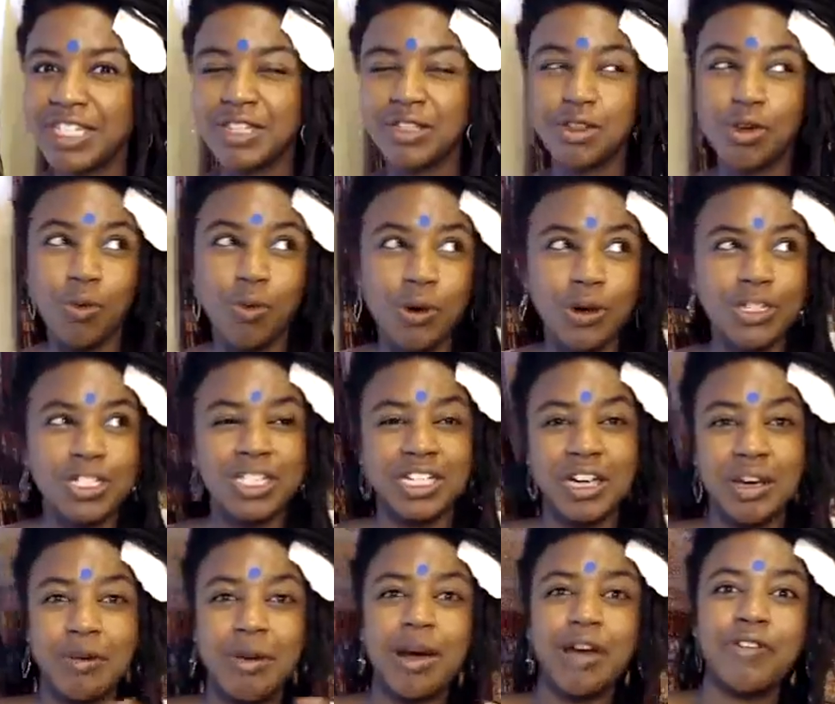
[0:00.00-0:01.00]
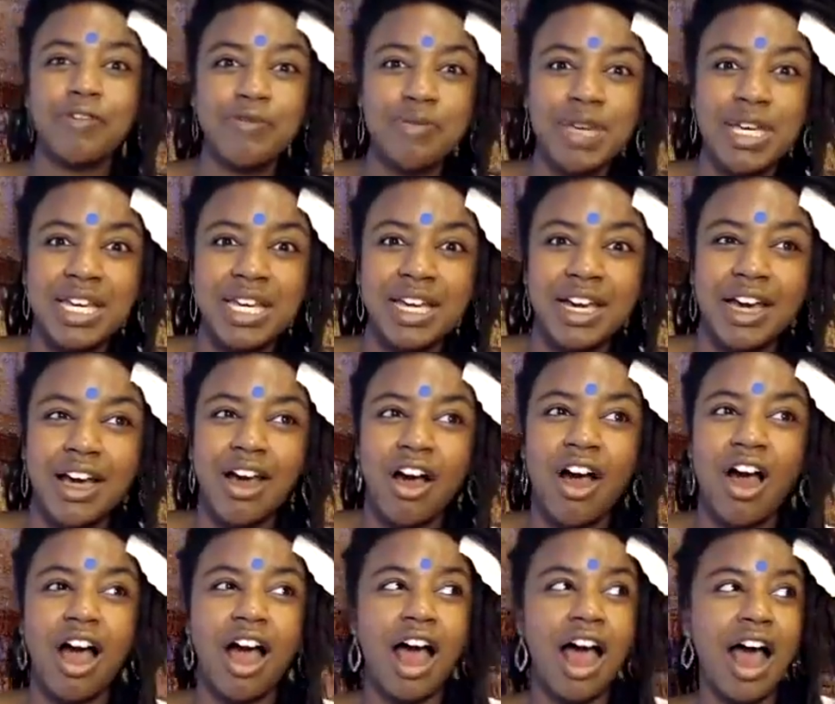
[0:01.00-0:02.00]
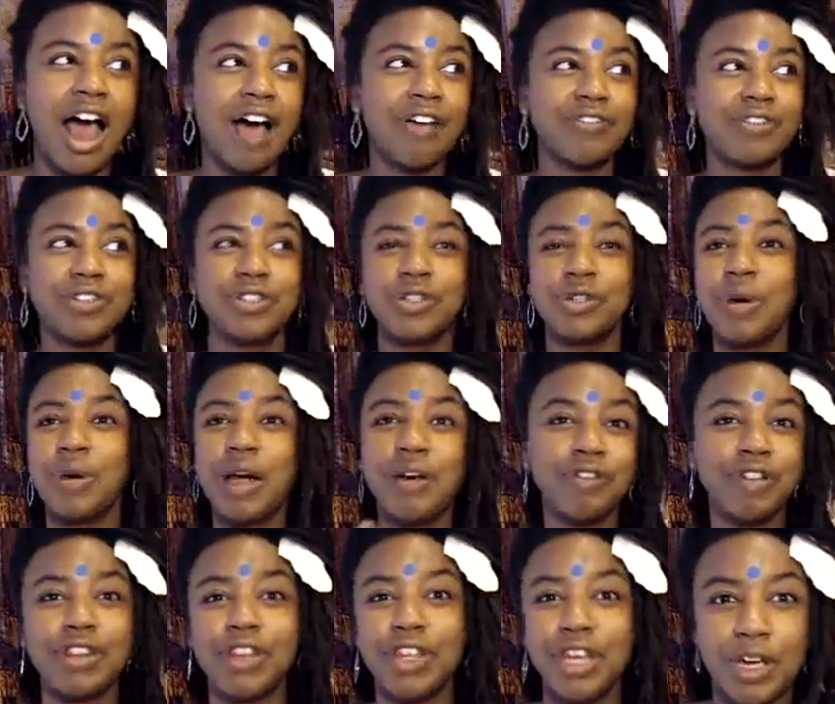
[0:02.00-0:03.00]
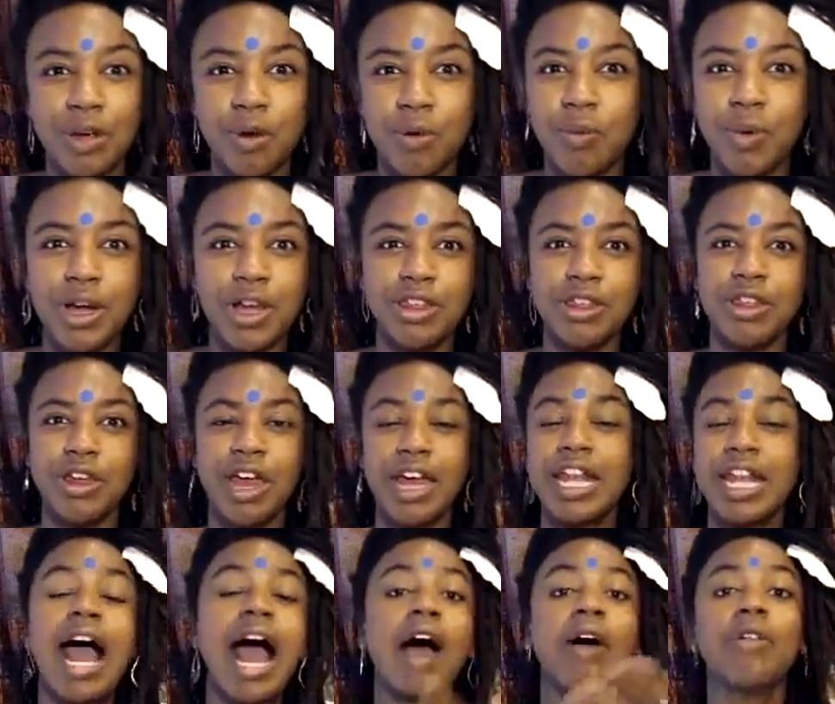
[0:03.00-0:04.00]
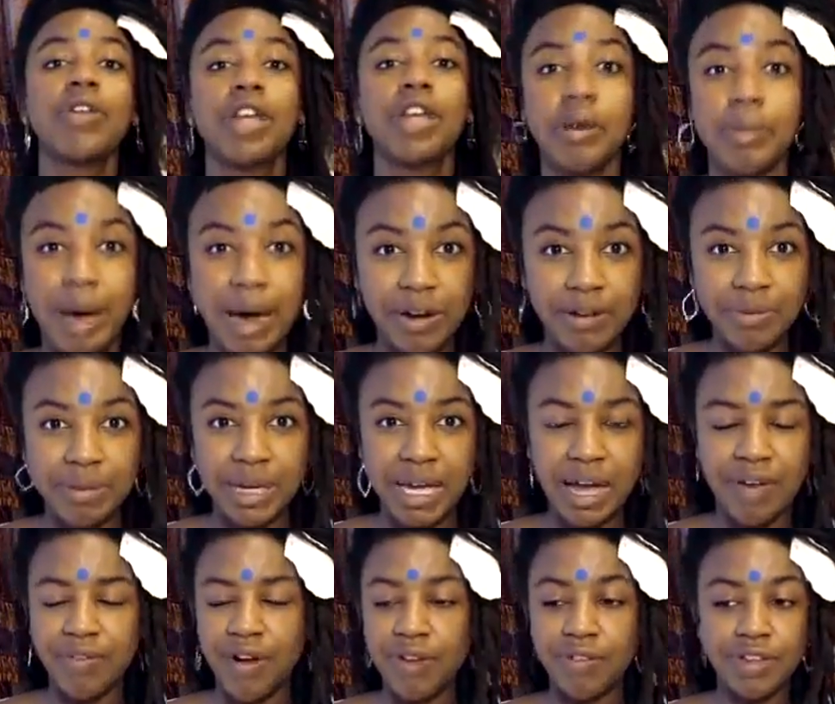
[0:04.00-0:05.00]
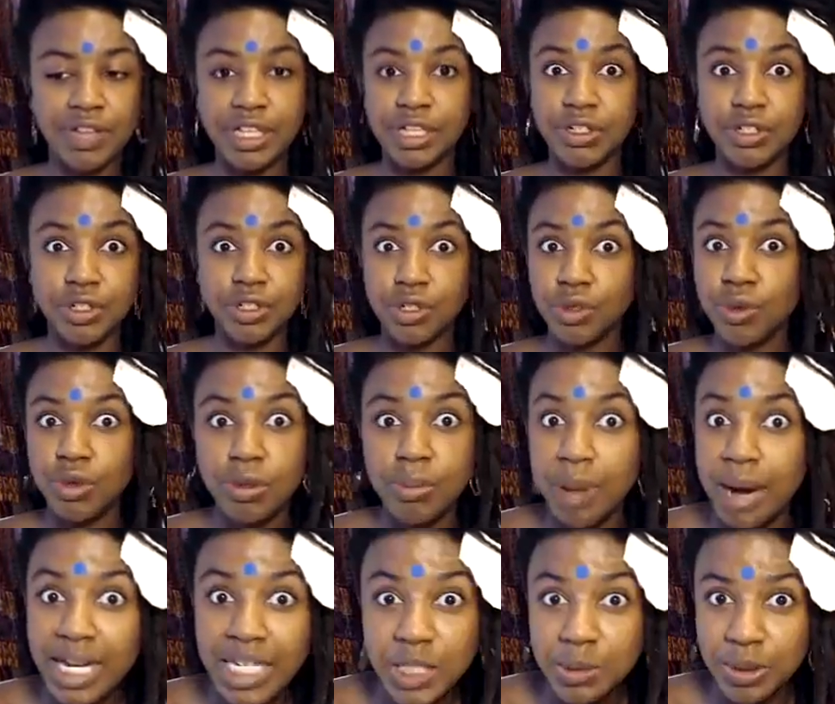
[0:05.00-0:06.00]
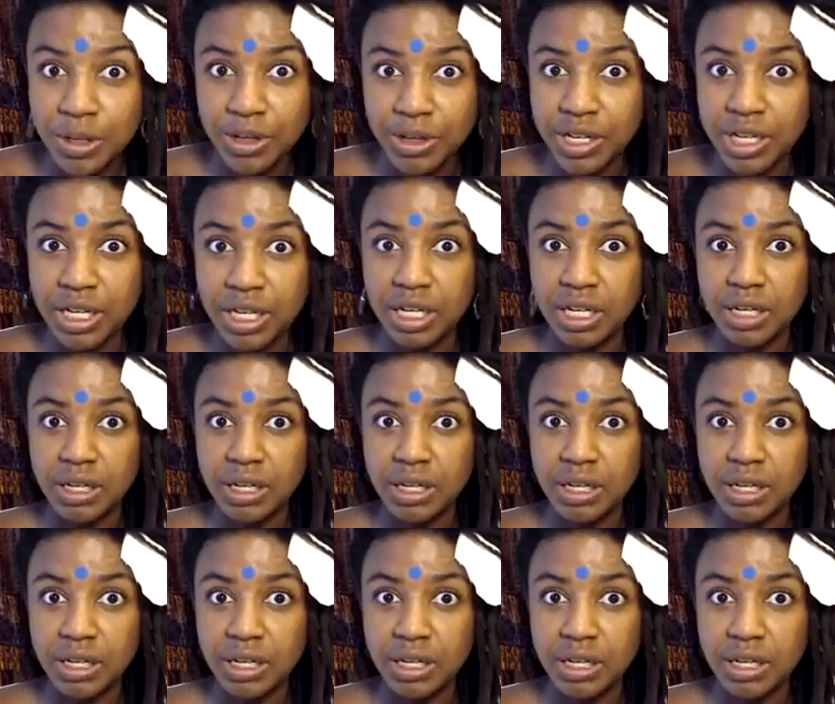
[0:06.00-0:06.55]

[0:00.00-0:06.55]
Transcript: The words that come out of me have to do everything with, and how they come out of me have everything to do with my spirit